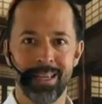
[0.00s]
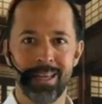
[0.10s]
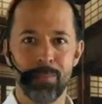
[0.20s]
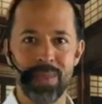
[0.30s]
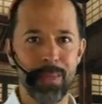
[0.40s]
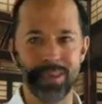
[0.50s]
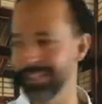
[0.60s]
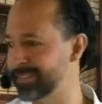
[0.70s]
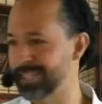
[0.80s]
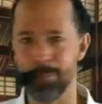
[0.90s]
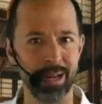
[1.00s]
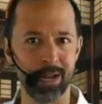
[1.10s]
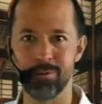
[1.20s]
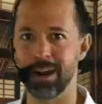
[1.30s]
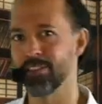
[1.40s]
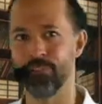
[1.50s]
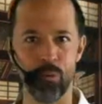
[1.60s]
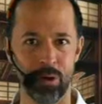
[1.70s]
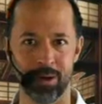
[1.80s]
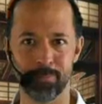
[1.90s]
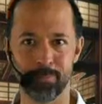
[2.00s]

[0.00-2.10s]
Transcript: Maybe he's tumbling around the floor.